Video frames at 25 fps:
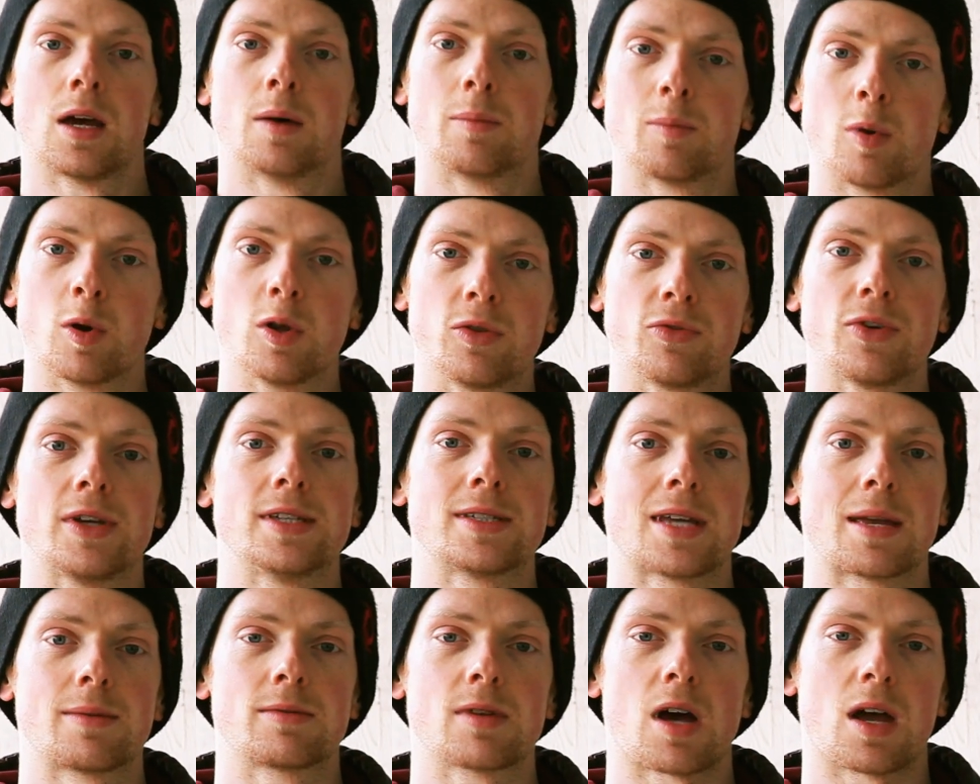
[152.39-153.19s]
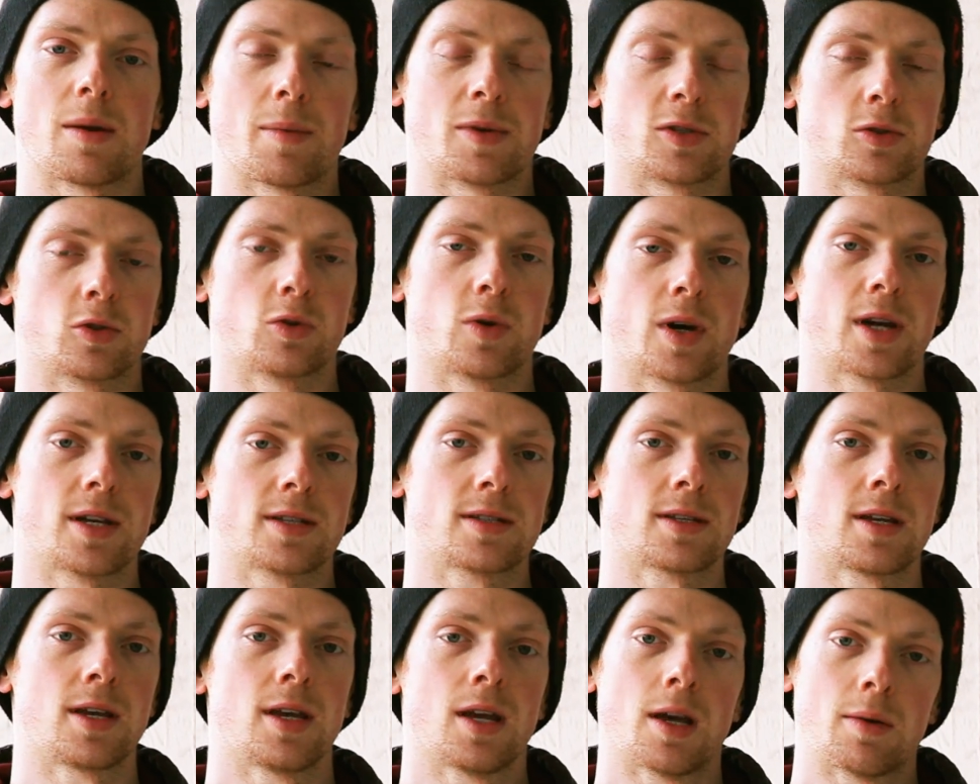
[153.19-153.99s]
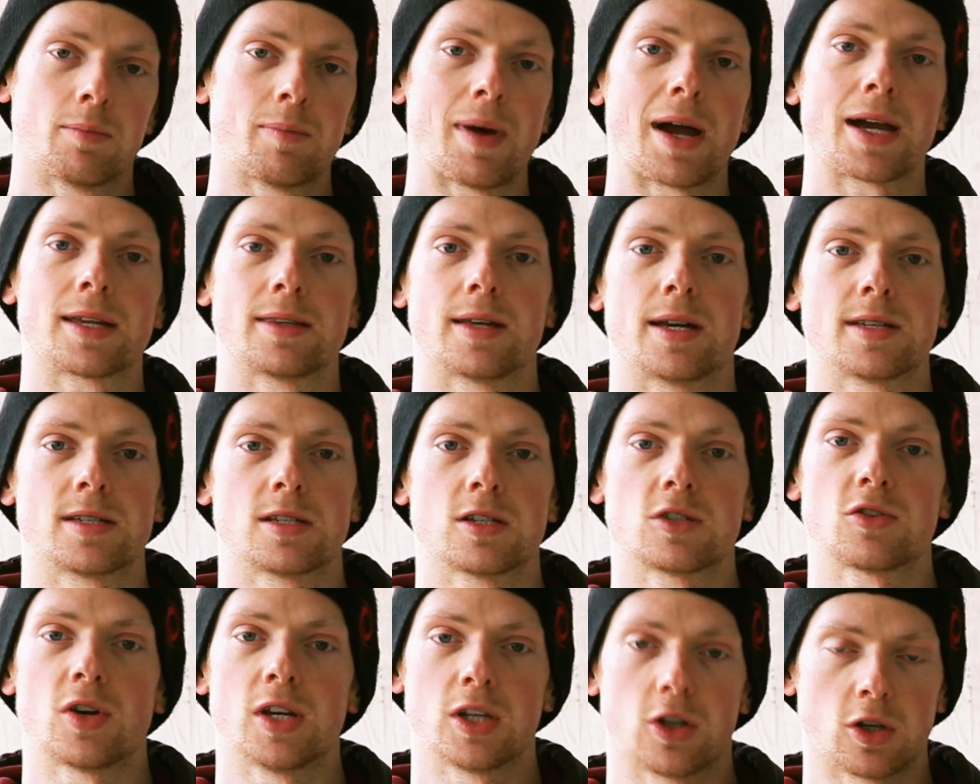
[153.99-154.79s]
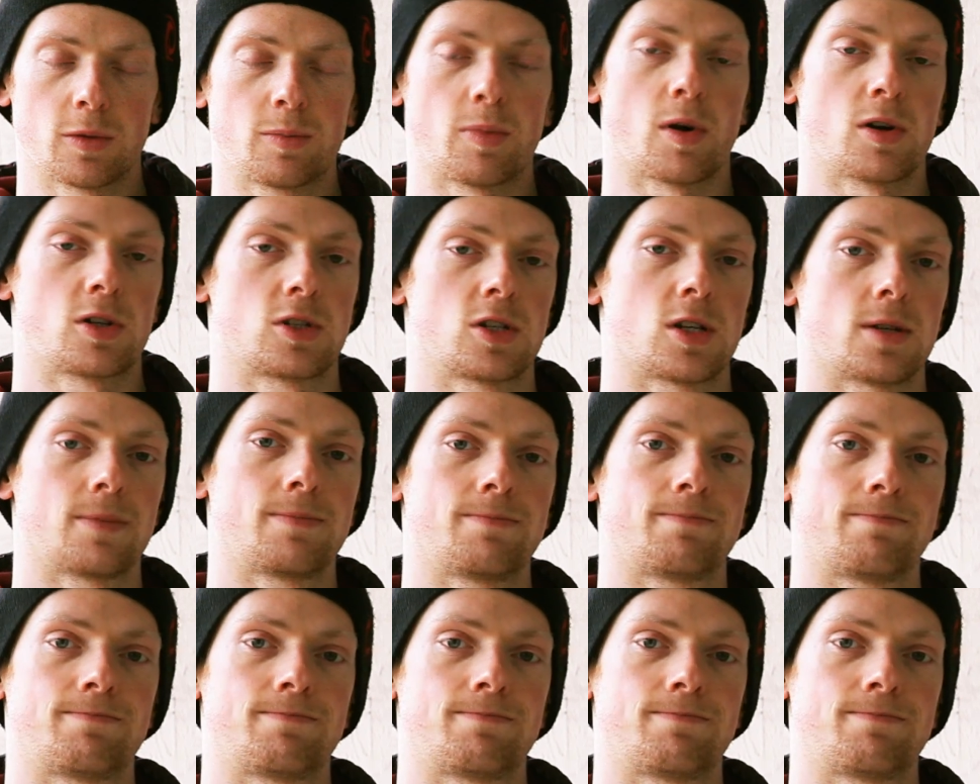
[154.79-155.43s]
both feet same time as always, back nice and straight, good posture.